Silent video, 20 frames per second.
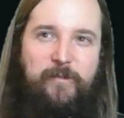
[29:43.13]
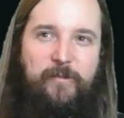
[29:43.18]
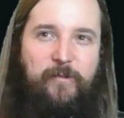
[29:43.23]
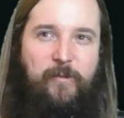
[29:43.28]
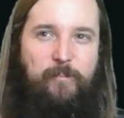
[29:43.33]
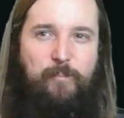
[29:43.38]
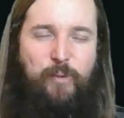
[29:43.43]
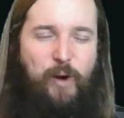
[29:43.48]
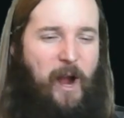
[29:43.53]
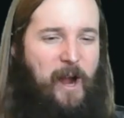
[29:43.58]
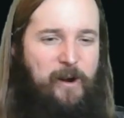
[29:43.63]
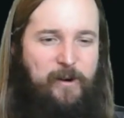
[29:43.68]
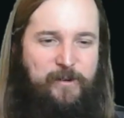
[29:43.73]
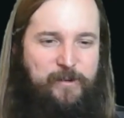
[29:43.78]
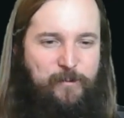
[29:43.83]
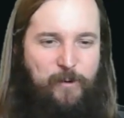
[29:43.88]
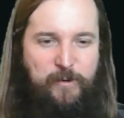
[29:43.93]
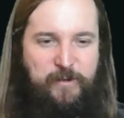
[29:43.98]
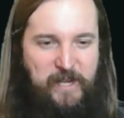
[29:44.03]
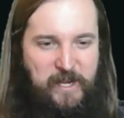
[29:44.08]
prior
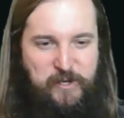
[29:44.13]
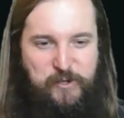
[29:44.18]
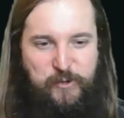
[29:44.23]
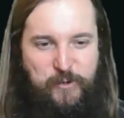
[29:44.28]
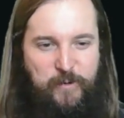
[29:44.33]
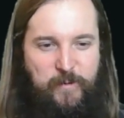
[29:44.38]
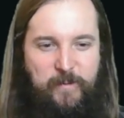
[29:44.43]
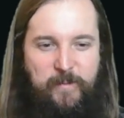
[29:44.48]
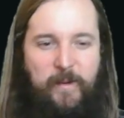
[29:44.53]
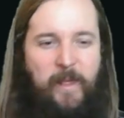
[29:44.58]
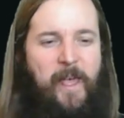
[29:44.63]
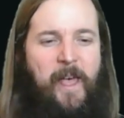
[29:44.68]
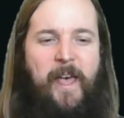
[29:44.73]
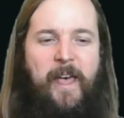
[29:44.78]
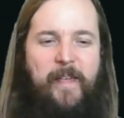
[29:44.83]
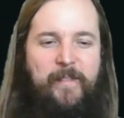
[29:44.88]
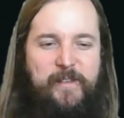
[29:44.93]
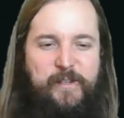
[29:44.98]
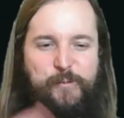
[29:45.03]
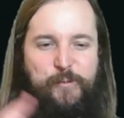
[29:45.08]
to rotation.
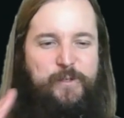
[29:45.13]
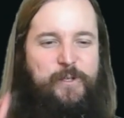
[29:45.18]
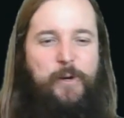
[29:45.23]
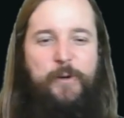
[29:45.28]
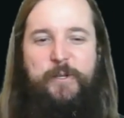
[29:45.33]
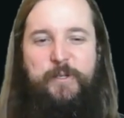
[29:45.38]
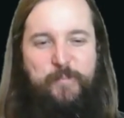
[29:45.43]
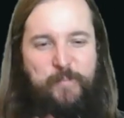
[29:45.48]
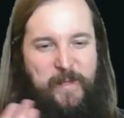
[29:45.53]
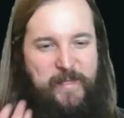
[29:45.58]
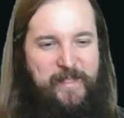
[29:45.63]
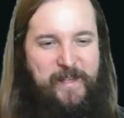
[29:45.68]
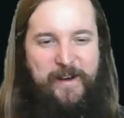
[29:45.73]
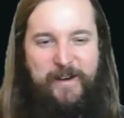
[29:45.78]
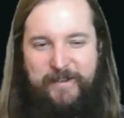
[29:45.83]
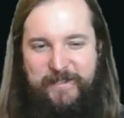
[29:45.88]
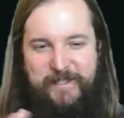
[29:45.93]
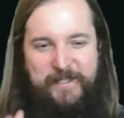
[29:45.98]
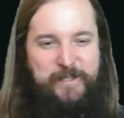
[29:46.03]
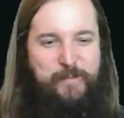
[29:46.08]
This one's always been
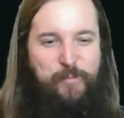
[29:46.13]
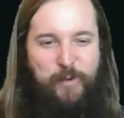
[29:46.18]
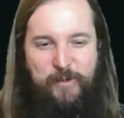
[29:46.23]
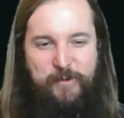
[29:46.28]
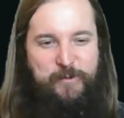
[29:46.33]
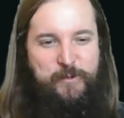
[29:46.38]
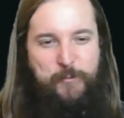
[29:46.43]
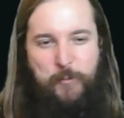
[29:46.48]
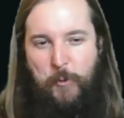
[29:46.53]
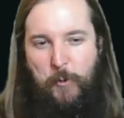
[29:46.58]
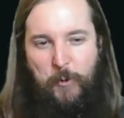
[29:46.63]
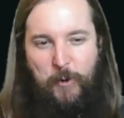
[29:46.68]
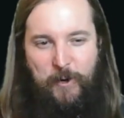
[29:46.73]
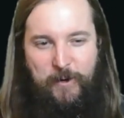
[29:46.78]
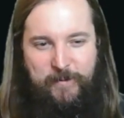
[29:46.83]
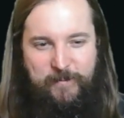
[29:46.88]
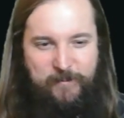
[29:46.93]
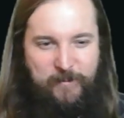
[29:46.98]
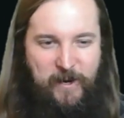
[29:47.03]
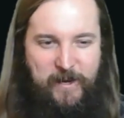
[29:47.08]
there since Brothers
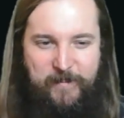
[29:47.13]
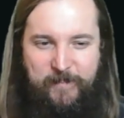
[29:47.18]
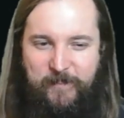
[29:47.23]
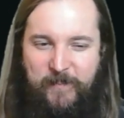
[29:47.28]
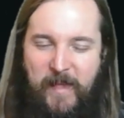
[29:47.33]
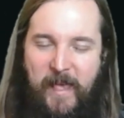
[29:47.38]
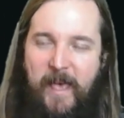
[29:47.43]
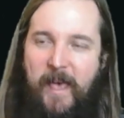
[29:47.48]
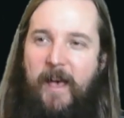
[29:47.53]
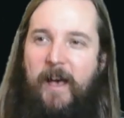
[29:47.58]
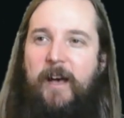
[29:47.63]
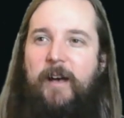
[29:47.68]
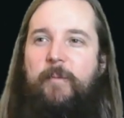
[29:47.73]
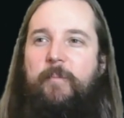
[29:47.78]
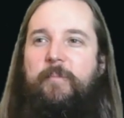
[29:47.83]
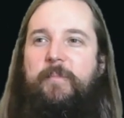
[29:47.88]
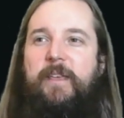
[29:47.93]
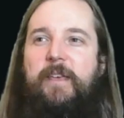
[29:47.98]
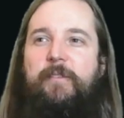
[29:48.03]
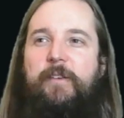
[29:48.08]
War, right?
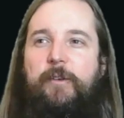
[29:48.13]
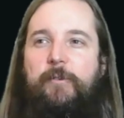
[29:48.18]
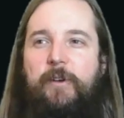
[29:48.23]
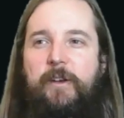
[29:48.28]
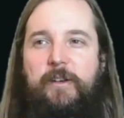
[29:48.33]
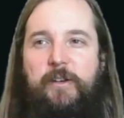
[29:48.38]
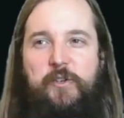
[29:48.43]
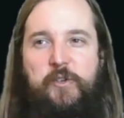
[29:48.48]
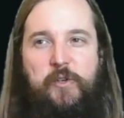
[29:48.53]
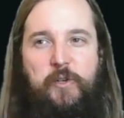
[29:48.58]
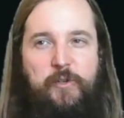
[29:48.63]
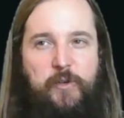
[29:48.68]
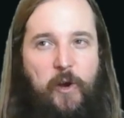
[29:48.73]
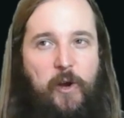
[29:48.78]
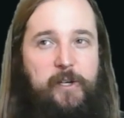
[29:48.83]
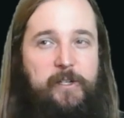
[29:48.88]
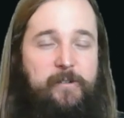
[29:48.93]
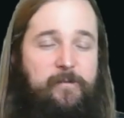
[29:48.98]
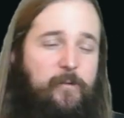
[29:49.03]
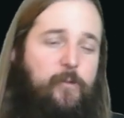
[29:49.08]
Giving you an additional
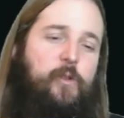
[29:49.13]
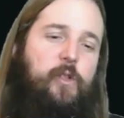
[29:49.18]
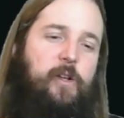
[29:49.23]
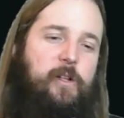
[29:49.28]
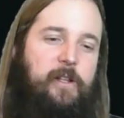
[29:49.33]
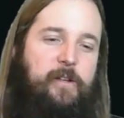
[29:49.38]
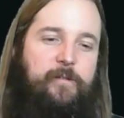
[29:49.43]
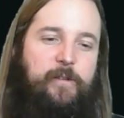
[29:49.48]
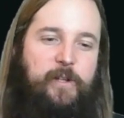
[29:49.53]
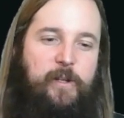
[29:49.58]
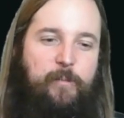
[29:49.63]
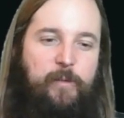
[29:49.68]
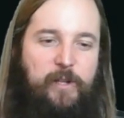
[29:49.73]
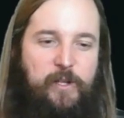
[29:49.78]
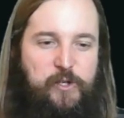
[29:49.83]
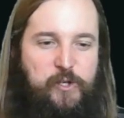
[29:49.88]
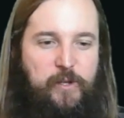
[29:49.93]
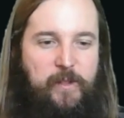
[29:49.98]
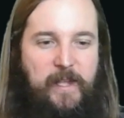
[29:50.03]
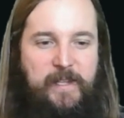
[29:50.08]
target for the Gleeful
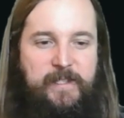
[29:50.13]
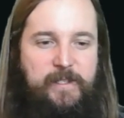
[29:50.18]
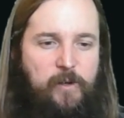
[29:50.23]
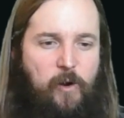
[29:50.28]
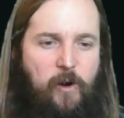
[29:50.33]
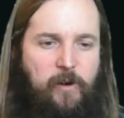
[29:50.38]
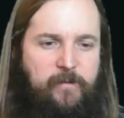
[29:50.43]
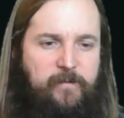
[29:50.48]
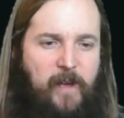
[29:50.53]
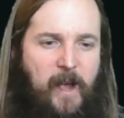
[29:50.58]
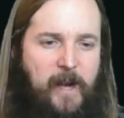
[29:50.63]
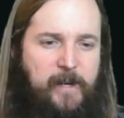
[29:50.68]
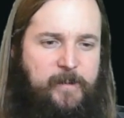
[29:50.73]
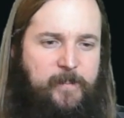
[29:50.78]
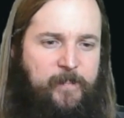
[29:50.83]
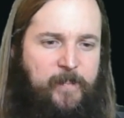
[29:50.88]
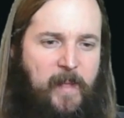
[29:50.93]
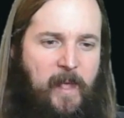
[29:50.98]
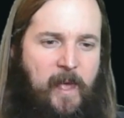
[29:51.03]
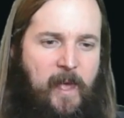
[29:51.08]
Demolition. That's an artifact.
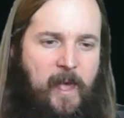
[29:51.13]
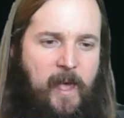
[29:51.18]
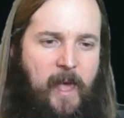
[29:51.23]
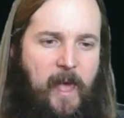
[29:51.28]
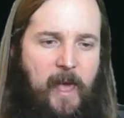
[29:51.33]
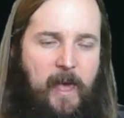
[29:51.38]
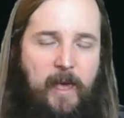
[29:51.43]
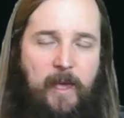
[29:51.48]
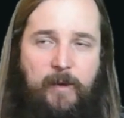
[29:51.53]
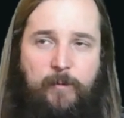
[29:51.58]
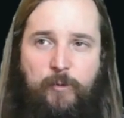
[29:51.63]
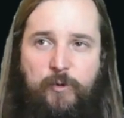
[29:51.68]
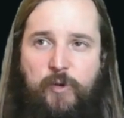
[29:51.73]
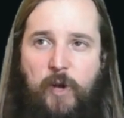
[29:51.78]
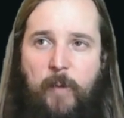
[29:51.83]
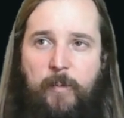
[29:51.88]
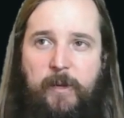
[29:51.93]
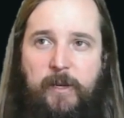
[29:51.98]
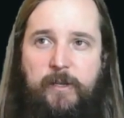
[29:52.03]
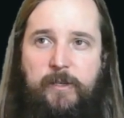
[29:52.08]
And we're
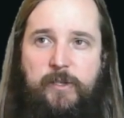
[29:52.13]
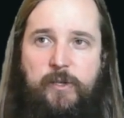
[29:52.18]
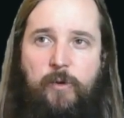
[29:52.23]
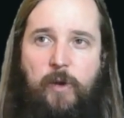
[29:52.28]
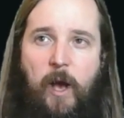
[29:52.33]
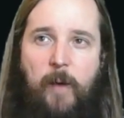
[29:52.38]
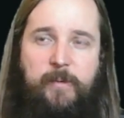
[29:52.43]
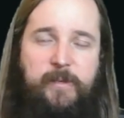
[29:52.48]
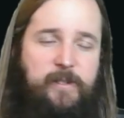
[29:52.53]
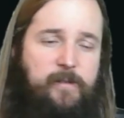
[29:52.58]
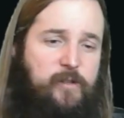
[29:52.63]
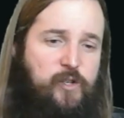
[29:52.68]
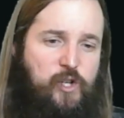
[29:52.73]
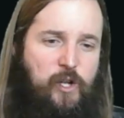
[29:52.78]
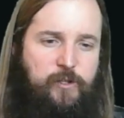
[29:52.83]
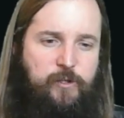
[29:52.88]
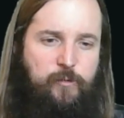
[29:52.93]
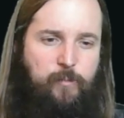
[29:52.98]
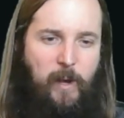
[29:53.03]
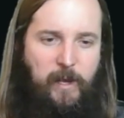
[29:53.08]
dropping 2 copies of the
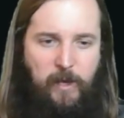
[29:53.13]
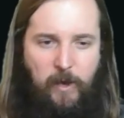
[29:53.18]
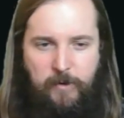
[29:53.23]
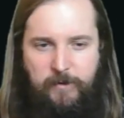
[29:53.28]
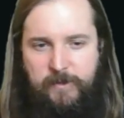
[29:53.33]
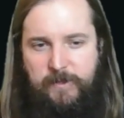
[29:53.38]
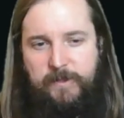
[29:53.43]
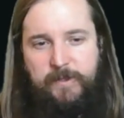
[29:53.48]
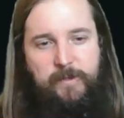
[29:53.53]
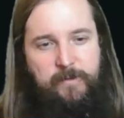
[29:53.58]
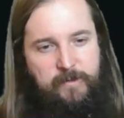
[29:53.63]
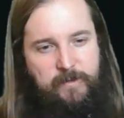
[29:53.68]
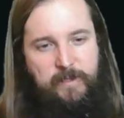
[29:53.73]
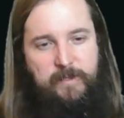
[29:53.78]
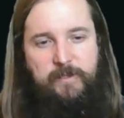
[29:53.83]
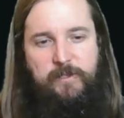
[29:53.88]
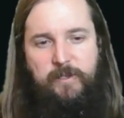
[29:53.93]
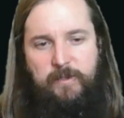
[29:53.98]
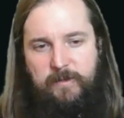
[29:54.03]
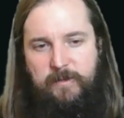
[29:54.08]
Sheltered by Ghosts,
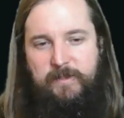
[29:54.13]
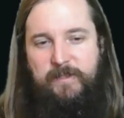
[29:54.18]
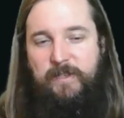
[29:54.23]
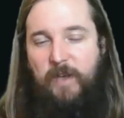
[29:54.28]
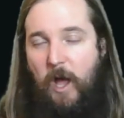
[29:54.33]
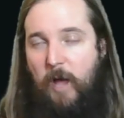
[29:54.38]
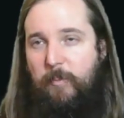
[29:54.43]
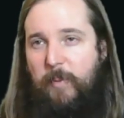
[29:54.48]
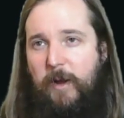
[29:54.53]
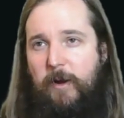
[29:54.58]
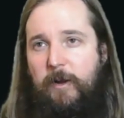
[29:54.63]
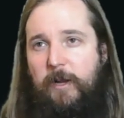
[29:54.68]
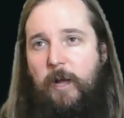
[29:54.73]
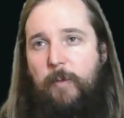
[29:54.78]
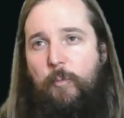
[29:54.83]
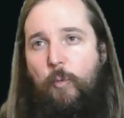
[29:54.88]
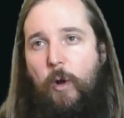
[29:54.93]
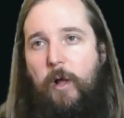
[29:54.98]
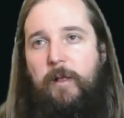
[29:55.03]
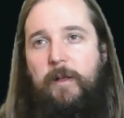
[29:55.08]
since it's not pairing
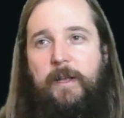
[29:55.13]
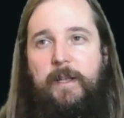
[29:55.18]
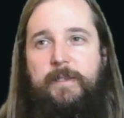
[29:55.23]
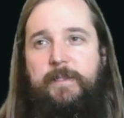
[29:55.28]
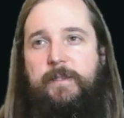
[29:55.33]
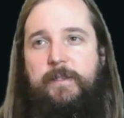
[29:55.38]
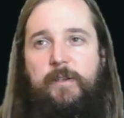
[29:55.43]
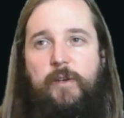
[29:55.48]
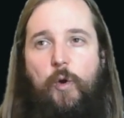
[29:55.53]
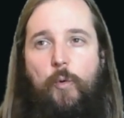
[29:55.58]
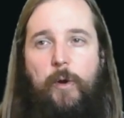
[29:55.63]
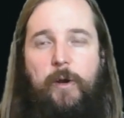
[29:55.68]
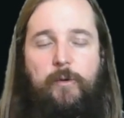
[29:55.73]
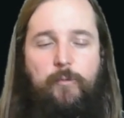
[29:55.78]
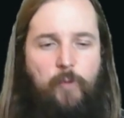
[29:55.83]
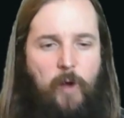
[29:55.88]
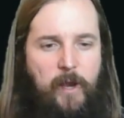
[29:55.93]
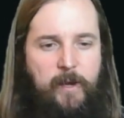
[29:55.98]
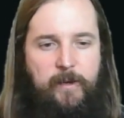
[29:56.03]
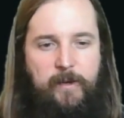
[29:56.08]
up well against the Nowhere to
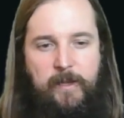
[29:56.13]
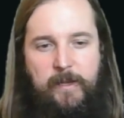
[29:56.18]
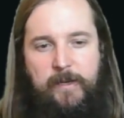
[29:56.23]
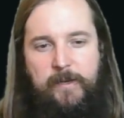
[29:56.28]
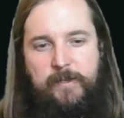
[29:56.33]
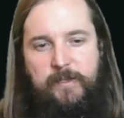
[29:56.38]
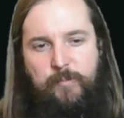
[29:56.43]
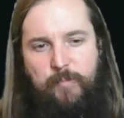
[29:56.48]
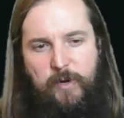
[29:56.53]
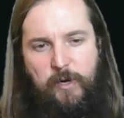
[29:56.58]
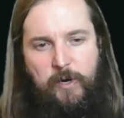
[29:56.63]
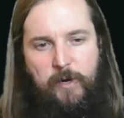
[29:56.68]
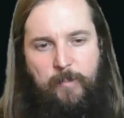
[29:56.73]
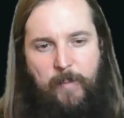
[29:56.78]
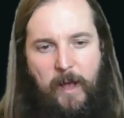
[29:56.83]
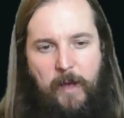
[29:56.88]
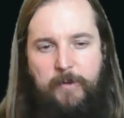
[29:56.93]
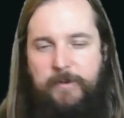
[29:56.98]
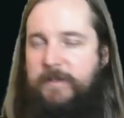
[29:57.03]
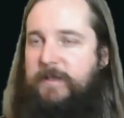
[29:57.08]
Run in Dimir
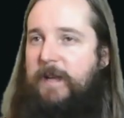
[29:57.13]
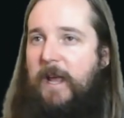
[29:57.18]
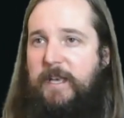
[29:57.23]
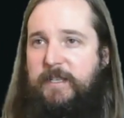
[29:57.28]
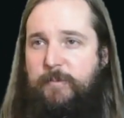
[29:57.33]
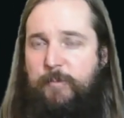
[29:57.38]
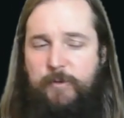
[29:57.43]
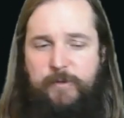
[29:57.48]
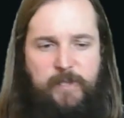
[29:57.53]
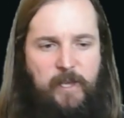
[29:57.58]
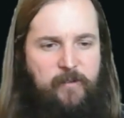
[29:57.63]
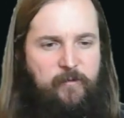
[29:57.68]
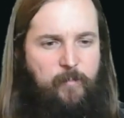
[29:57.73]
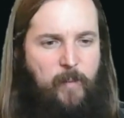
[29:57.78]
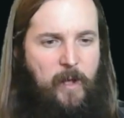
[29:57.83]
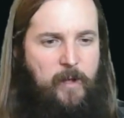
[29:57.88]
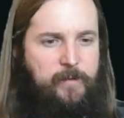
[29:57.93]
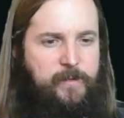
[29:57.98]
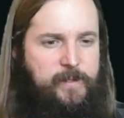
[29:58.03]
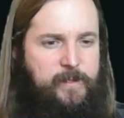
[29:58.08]
Bounce and Esper
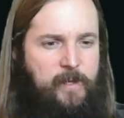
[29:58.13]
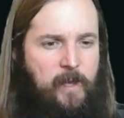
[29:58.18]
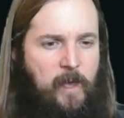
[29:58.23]
Self-Bounce.